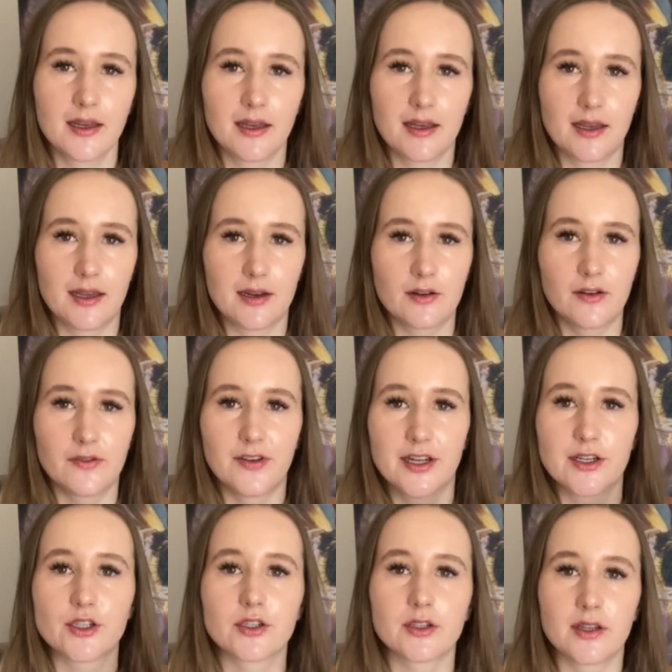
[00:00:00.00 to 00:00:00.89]
it'll
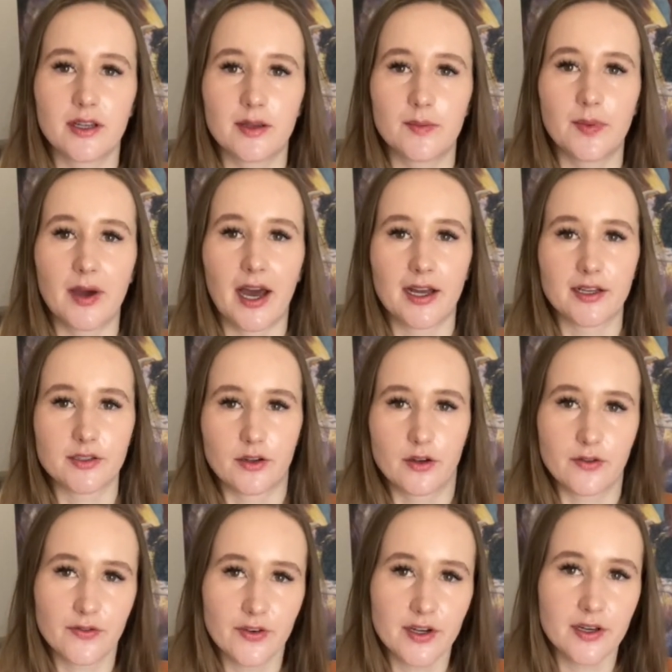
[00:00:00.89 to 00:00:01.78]
eventually pass
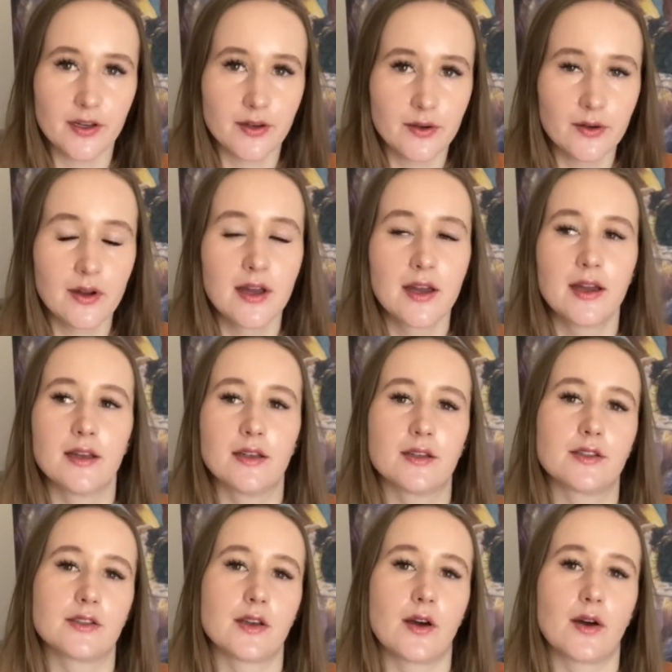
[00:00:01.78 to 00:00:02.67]
over you.
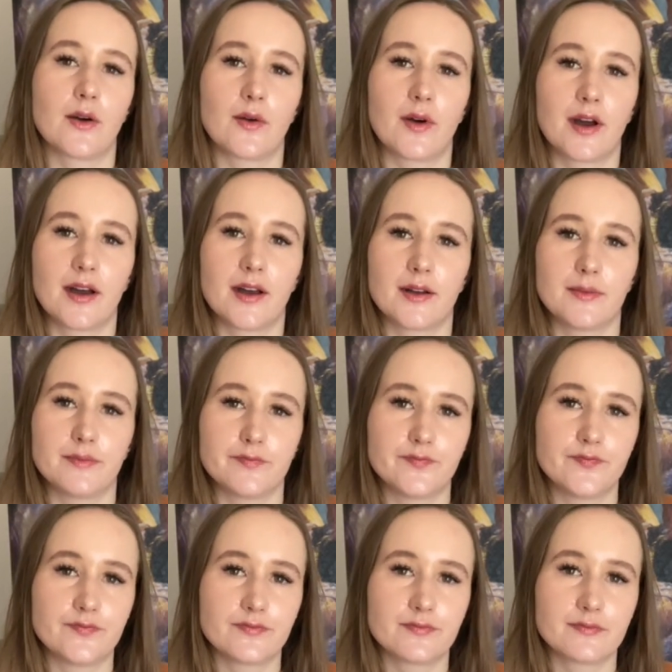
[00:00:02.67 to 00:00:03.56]
So um
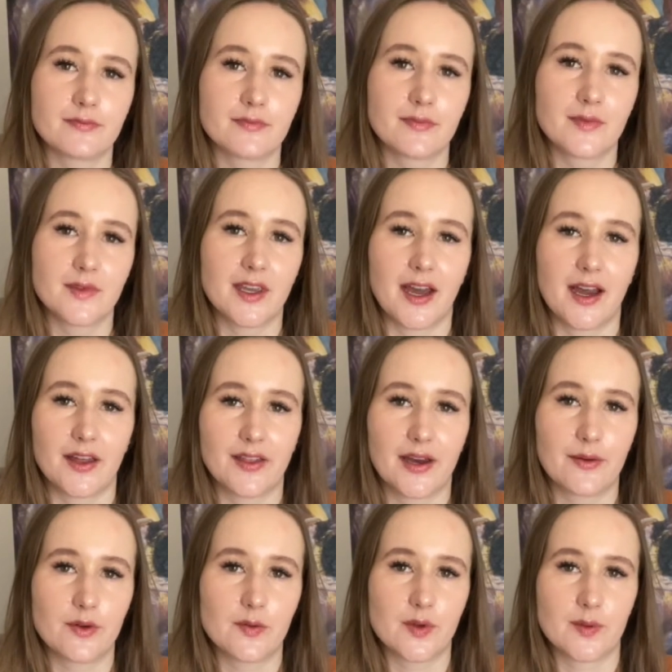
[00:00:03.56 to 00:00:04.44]
yeah,
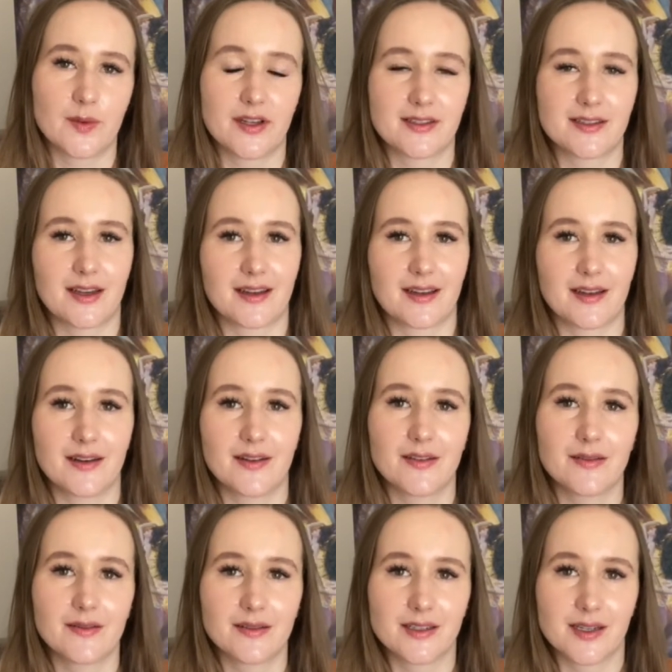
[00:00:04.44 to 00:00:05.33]
that would be my second
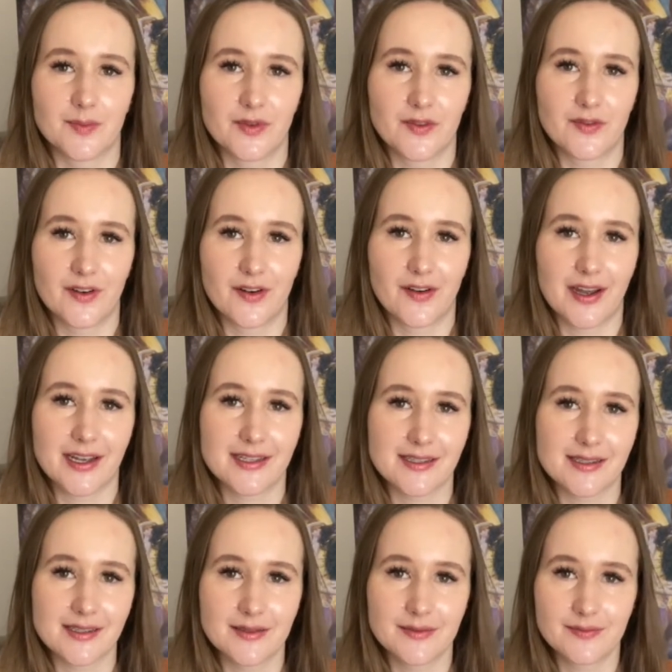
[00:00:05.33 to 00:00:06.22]
tip of
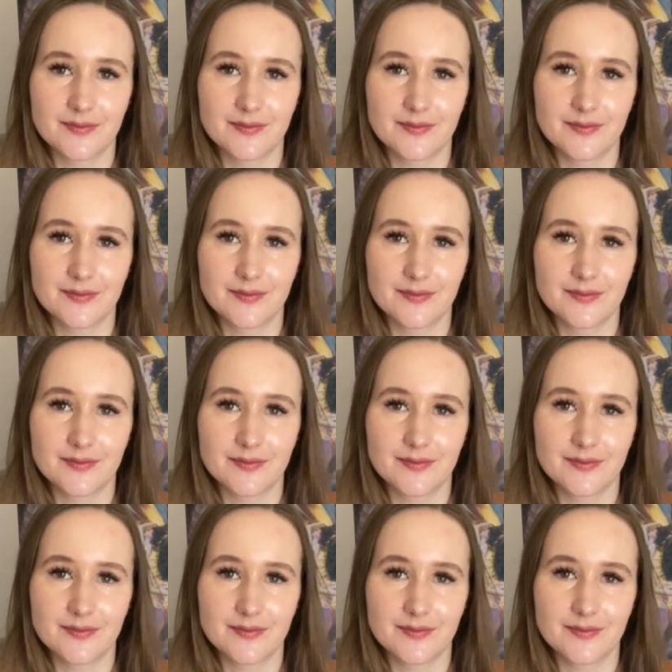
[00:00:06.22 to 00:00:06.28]
advice.